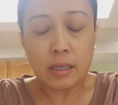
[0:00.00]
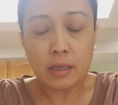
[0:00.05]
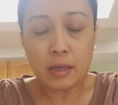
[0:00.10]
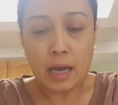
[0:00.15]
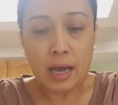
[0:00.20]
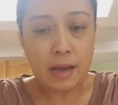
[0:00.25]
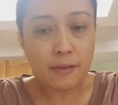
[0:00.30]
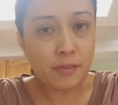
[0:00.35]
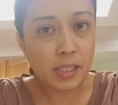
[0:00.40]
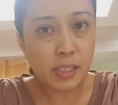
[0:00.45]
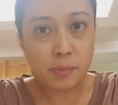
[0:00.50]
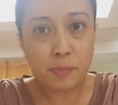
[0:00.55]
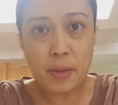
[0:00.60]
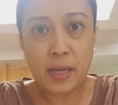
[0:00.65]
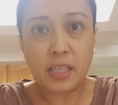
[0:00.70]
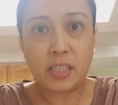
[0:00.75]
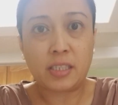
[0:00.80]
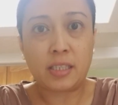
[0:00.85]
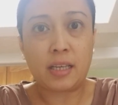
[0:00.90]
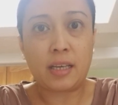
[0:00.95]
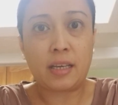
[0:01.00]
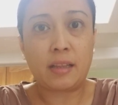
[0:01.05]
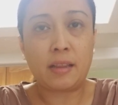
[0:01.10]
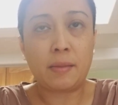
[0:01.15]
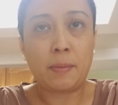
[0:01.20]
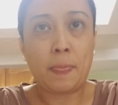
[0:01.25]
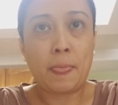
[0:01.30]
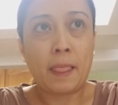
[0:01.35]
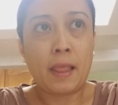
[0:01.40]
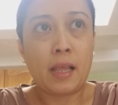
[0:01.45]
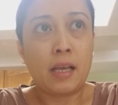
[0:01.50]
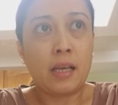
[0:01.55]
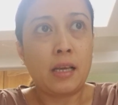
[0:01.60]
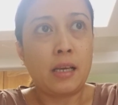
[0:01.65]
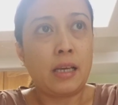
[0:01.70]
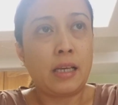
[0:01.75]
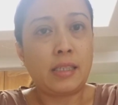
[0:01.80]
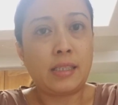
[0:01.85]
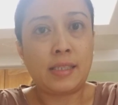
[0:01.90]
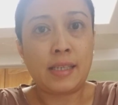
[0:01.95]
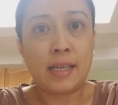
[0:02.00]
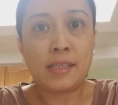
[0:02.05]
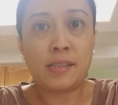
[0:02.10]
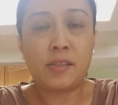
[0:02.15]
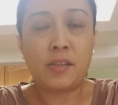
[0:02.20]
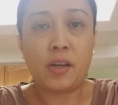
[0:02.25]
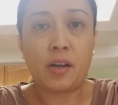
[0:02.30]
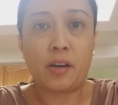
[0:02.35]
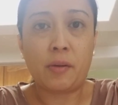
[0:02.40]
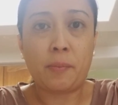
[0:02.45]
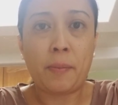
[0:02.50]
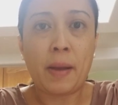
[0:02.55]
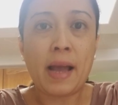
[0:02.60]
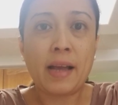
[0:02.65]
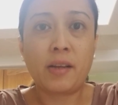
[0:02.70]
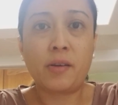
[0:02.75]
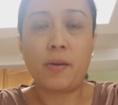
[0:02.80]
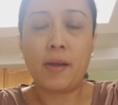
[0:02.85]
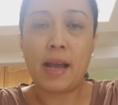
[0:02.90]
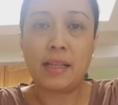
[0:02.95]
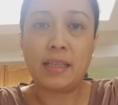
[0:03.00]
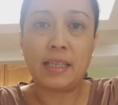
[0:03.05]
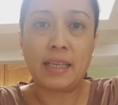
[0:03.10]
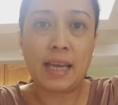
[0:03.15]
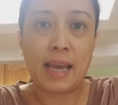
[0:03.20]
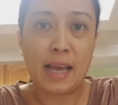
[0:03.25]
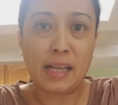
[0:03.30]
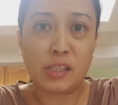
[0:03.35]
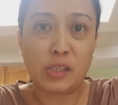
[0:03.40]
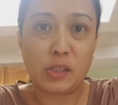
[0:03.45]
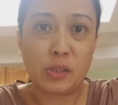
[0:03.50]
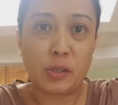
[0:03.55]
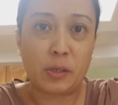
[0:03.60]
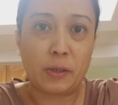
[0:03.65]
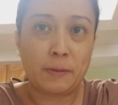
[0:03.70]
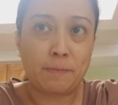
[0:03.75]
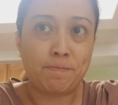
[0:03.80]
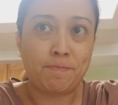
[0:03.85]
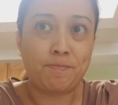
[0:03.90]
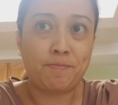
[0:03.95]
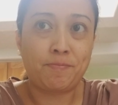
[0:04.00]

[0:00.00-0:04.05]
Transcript: have this patient. It says they're pancreatic cancer.